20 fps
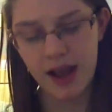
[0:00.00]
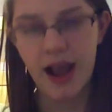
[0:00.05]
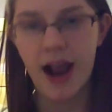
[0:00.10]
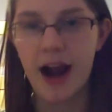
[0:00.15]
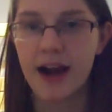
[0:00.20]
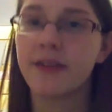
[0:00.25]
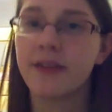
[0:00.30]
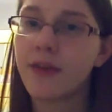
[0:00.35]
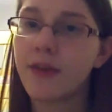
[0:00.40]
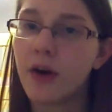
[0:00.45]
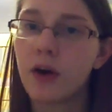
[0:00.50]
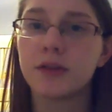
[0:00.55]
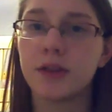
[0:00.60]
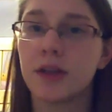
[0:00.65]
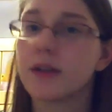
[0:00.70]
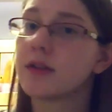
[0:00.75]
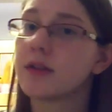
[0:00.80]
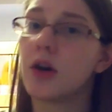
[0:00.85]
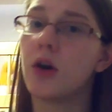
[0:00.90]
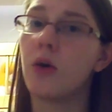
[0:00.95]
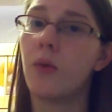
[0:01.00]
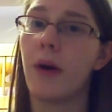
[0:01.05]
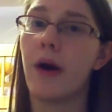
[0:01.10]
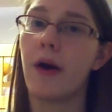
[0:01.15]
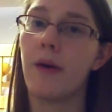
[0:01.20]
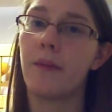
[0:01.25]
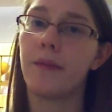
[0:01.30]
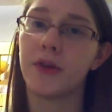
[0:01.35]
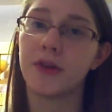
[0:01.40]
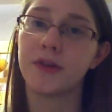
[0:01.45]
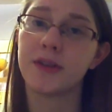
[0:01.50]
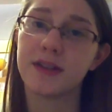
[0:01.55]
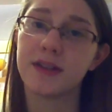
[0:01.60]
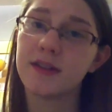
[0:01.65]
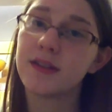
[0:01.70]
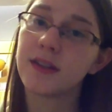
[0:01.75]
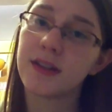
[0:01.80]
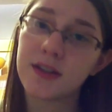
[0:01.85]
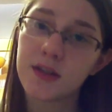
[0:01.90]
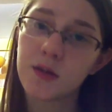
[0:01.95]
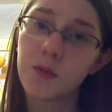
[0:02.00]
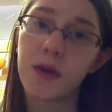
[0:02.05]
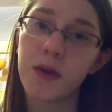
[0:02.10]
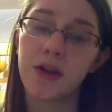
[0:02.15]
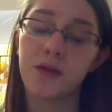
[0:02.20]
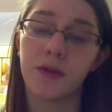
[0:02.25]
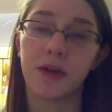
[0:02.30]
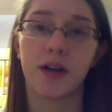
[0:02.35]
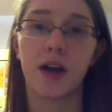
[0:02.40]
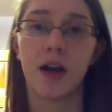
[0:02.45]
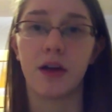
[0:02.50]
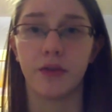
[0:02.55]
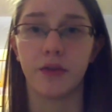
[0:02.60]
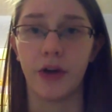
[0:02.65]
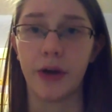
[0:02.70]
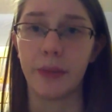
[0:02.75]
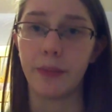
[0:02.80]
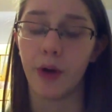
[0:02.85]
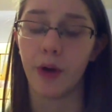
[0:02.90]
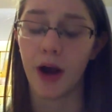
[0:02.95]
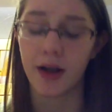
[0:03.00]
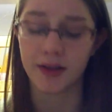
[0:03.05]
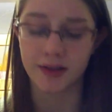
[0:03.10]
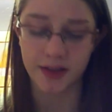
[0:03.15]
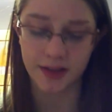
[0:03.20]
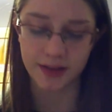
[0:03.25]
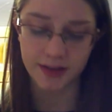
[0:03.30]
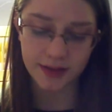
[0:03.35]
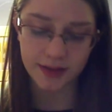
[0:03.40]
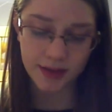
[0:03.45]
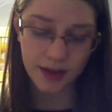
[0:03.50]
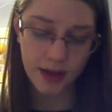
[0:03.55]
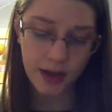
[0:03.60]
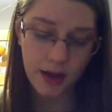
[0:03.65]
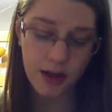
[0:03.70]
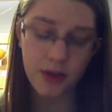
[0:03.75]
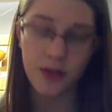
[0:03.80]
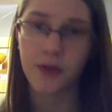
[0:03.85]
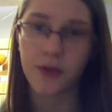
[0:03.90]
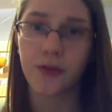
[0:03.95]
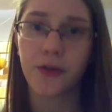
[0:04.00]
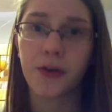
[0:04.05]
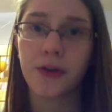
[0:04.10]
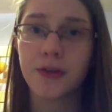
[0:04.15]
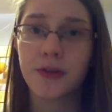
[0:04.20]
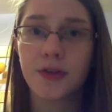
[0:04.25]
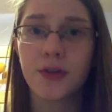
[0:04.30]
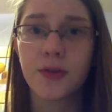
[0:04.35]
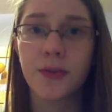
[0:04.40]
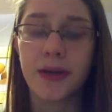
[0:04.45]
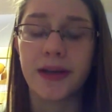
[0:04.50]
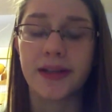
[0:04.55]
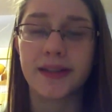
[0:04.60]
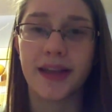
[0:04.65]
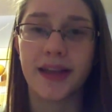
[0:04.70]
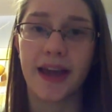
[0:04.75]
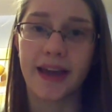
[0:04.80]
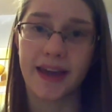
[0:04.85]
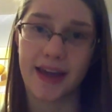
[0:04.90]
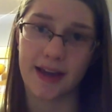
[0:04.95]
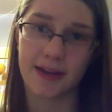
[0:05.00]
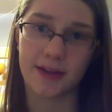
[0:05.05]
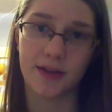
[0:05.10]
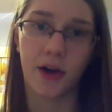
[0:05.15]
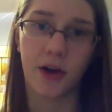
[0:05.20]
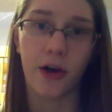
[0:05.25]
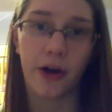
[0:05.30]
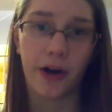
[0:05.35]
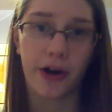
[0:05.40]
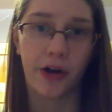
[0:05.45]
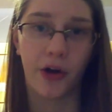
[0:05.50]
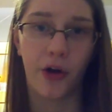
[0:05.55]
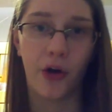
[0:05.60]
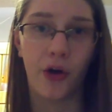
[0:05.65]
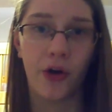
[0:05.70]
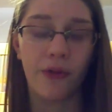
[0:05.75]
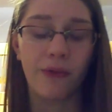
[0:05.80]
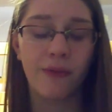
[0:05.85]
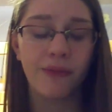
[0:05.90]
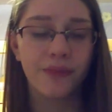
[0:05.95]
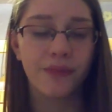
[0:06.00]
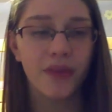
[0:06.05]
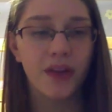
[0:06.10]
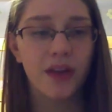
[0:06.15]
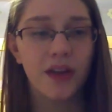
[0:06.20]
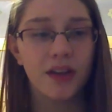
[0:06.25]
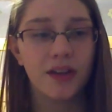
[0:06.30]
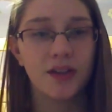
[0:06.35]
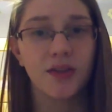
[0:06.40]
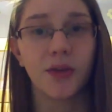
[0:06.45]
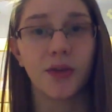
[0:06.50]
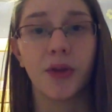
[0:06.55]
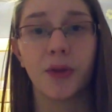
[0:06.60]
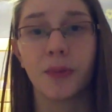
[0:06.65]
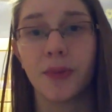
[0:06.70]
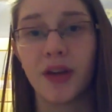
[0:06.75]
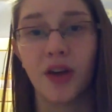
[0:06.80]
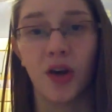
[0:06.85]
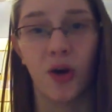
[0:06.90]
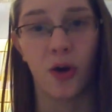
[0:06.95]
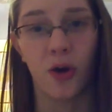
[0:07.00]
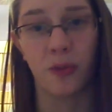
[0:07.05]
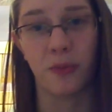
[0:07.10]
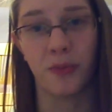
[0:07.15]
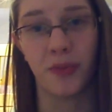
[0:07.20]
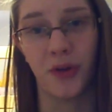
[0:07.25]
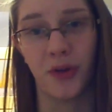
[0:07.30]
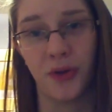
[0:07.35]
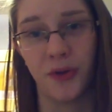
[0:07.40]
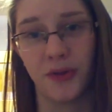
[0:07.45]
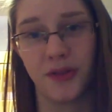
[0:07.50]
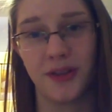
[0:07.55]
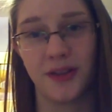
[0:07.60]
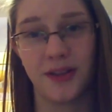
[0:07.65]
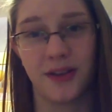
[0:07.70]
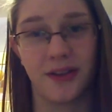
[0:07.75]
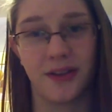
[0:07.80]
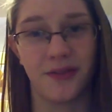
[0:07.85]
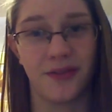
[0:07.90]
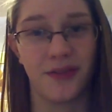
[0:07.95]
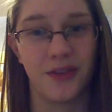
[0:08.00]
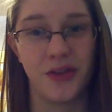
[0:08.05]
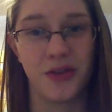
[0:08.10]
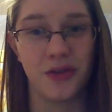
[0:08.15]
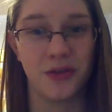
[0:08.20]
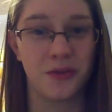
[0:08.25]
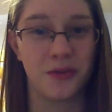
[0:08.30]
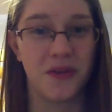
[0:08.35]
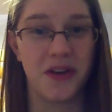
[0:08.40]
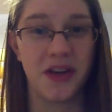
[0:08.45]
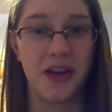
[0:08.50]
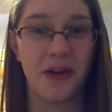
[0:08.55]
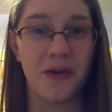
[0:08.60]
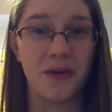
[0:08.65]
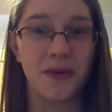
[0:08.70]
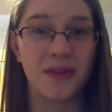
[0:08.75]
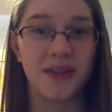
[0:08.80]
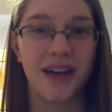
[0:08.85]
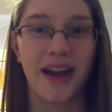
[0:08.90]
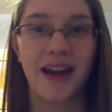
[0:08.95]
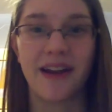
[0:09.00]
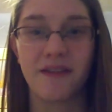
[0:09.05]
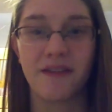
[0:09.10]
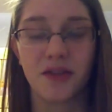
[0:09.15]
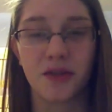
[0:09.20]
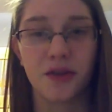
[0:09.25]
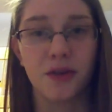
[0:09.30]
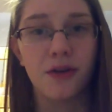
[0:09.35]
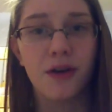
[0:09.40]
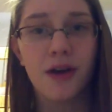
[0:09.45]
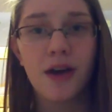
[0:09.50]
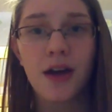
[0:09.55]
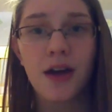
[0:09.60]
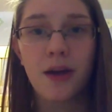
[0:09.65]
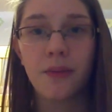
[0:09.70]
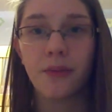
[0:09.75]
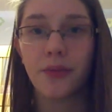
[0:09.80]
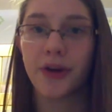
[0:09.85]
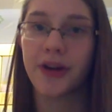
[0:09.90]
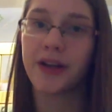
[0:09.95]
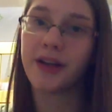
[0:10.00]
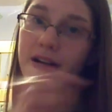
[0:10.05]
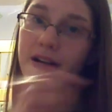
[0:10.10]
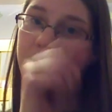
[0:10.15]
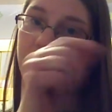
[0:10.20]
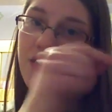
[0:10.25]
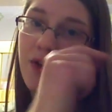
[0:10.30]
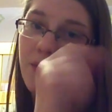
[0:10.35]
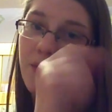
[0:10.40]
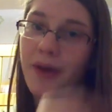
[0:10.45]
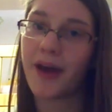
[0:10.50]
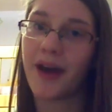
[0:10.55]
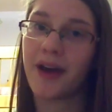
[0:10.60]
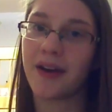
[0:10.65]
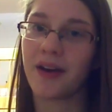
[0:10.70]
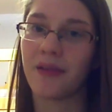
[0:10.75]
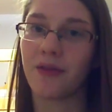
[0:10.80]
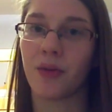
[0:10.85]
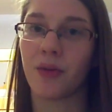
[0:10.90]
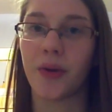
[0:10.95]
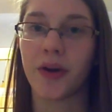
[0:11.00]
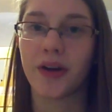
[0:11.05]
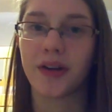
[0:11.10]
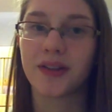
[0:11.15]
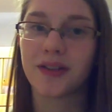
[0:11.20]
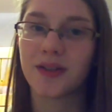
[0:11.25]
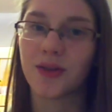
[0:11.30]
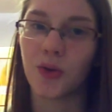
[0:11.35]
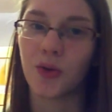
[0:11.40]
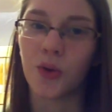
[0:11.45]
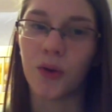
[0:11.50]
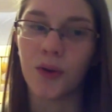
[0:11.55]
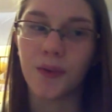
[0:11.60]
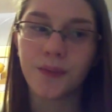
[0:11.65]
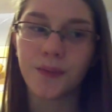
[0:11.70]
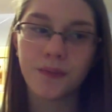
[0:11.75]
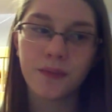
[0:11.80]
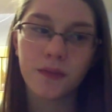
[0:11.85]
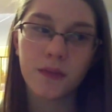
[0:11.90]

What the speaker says: And if all does go well, there's a 6-week recovery process. The first 2 weeks, I can't talk at all, so there'll be no uploads of YouTube videos, and I have to bring a notepad everywhere to school.